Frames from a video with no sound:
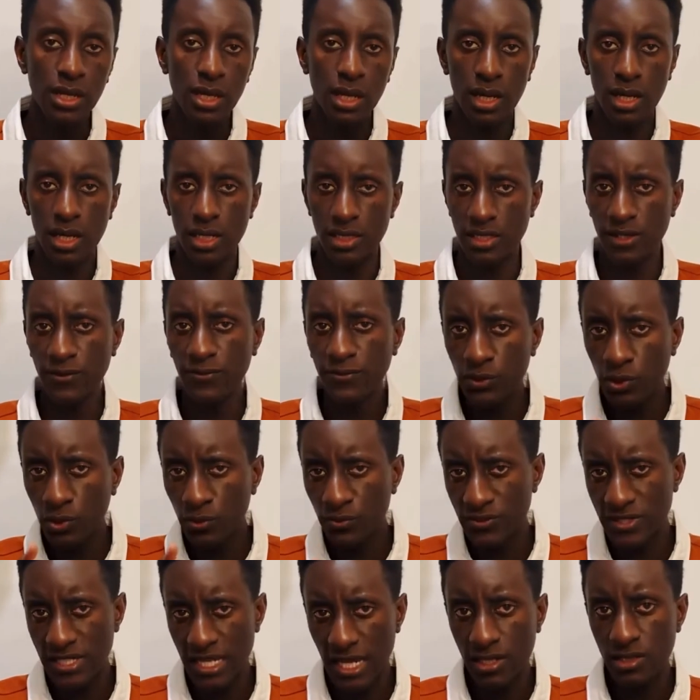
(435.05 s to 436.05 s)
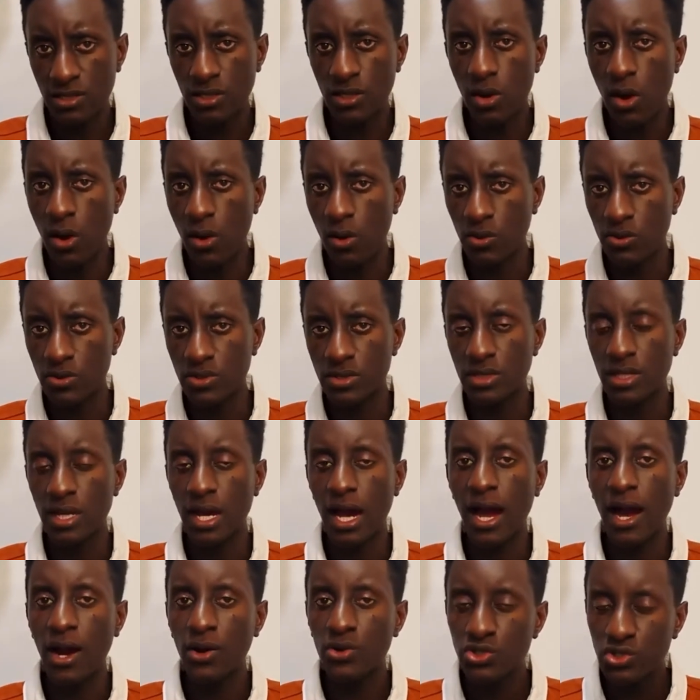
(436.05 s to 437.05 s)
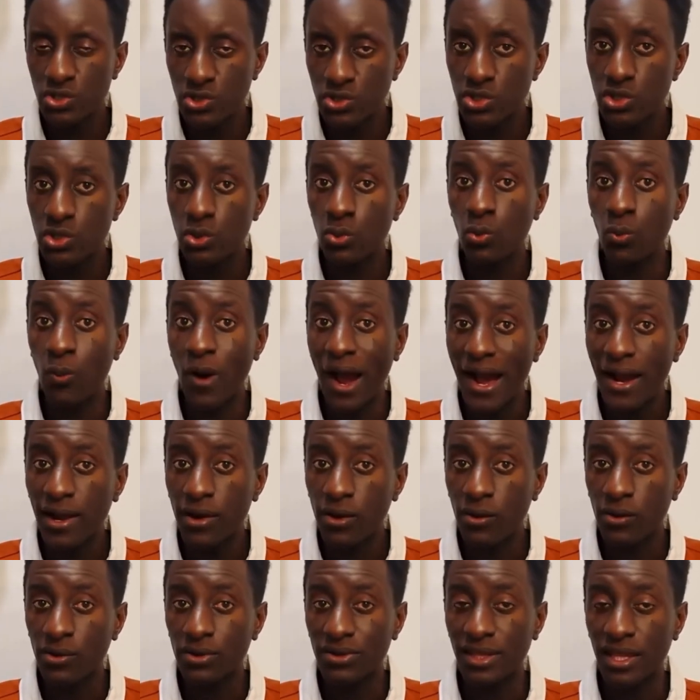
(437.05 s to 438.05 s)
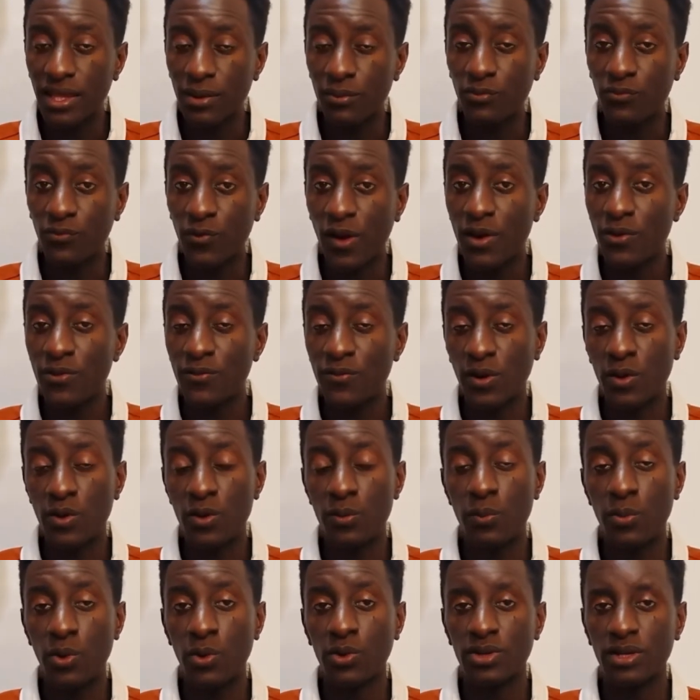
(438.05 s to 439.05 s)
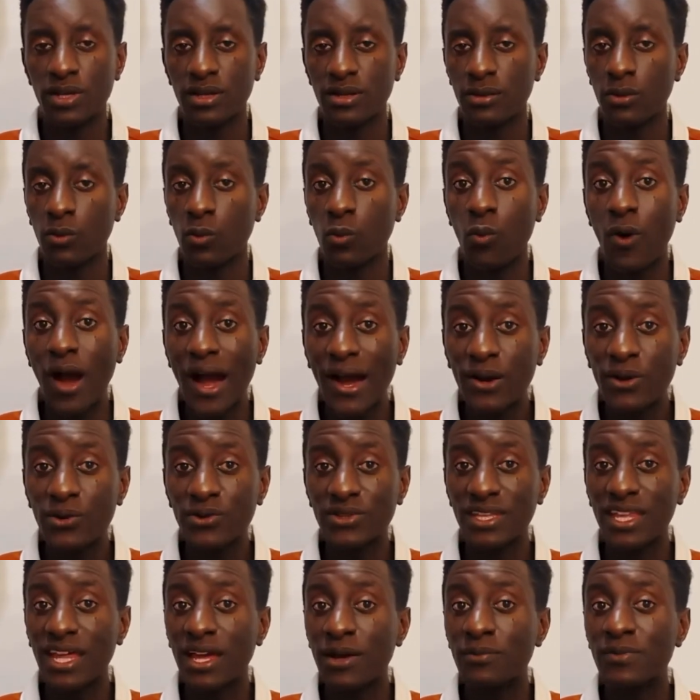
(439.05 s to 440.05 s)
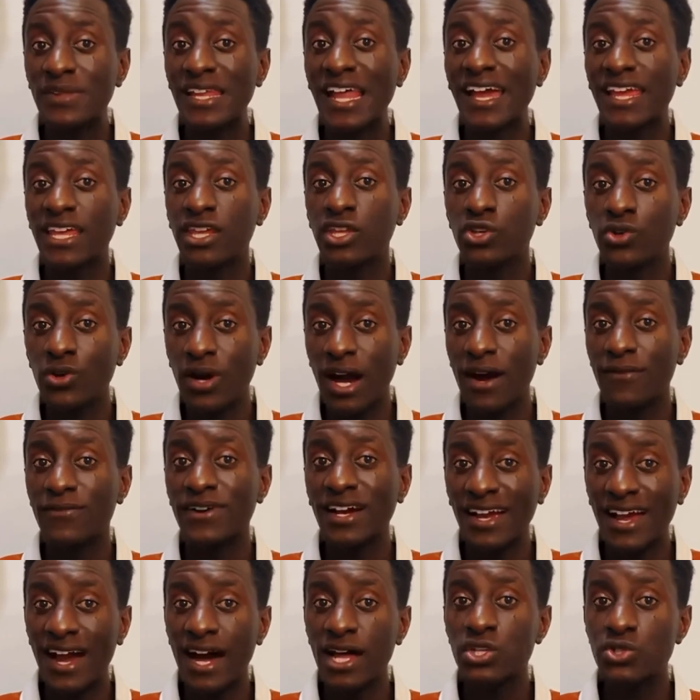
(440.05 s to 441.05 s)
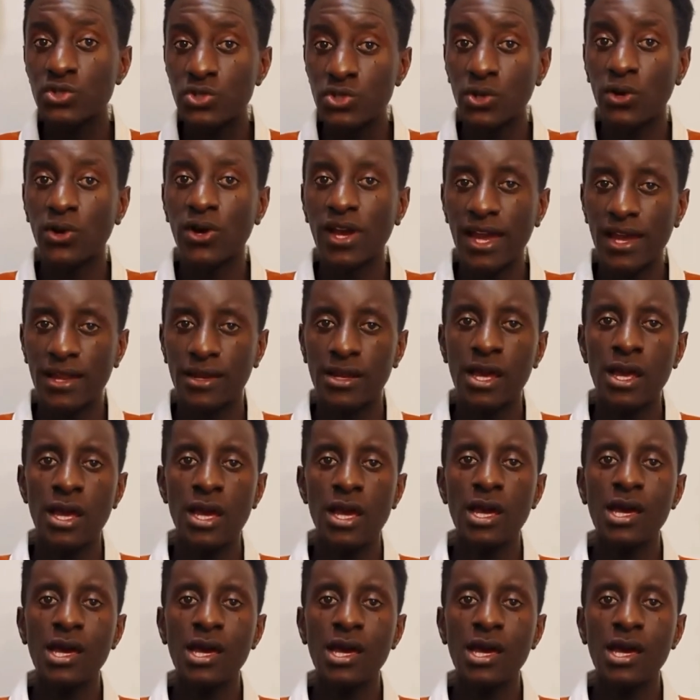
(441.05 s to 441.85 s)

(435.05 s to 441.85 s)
And if you've set goals, how should you work on them? Very, very important. Work on them like you have a gun to your head.